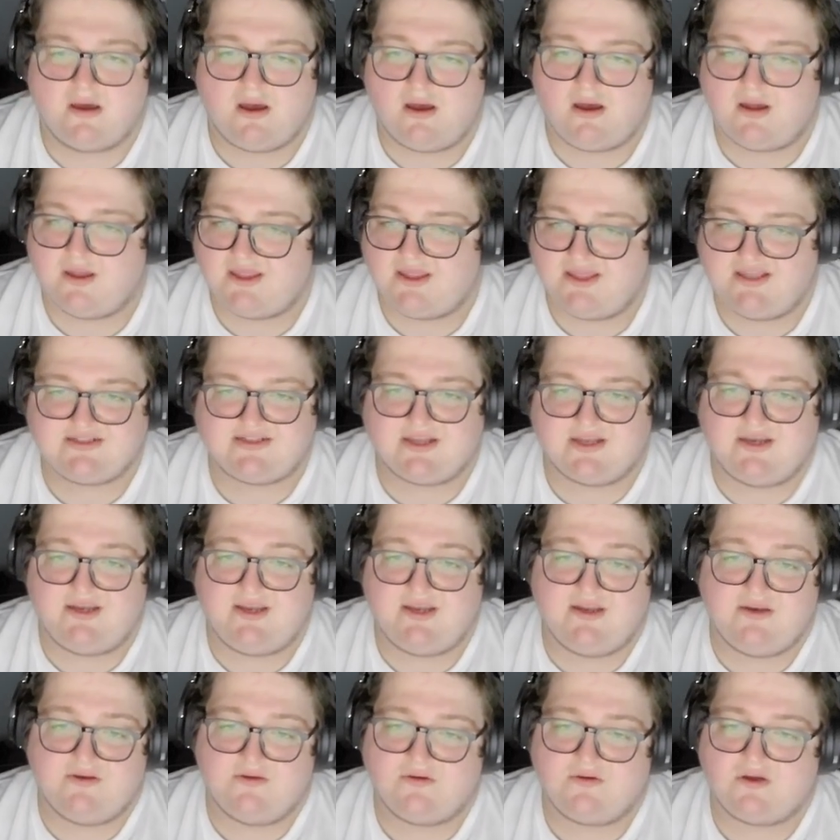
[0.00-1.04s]
he is going to
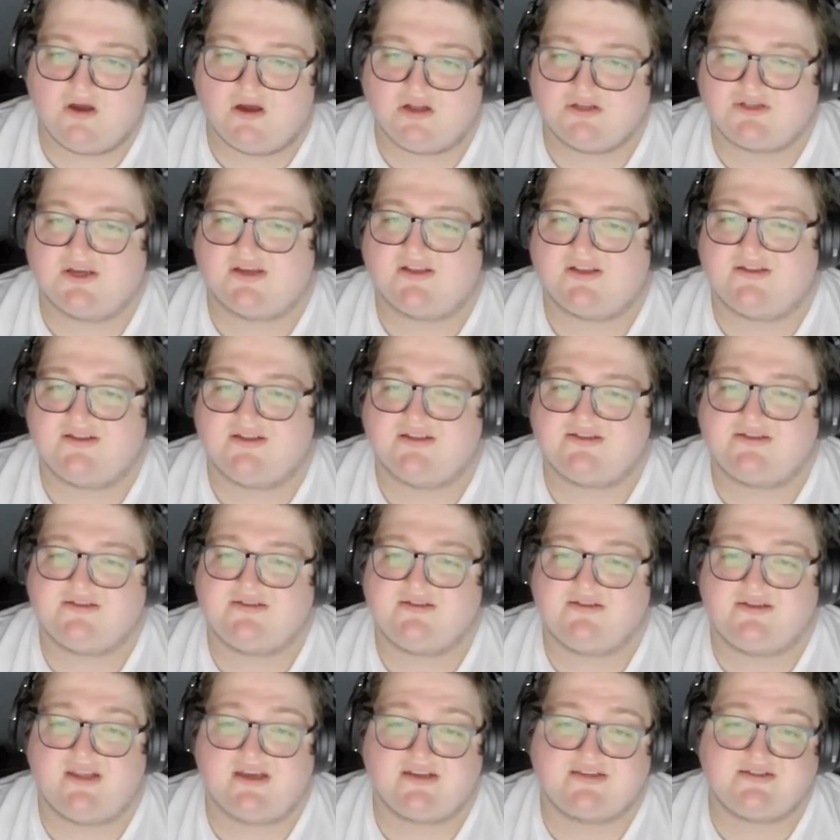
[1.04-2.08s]
need a new contract
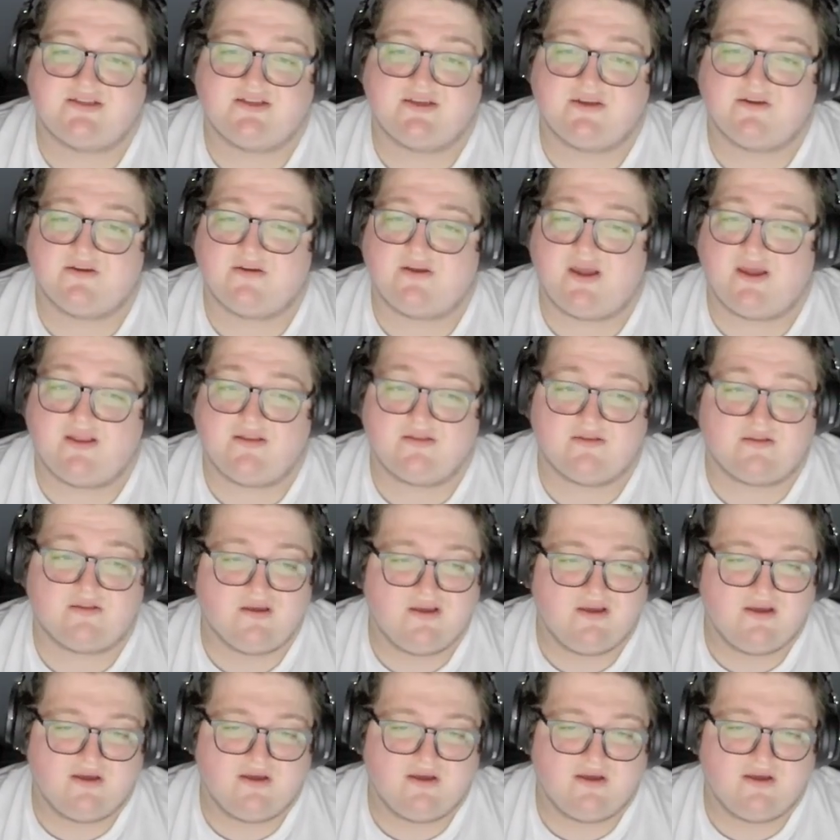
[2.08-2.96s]
this next year, and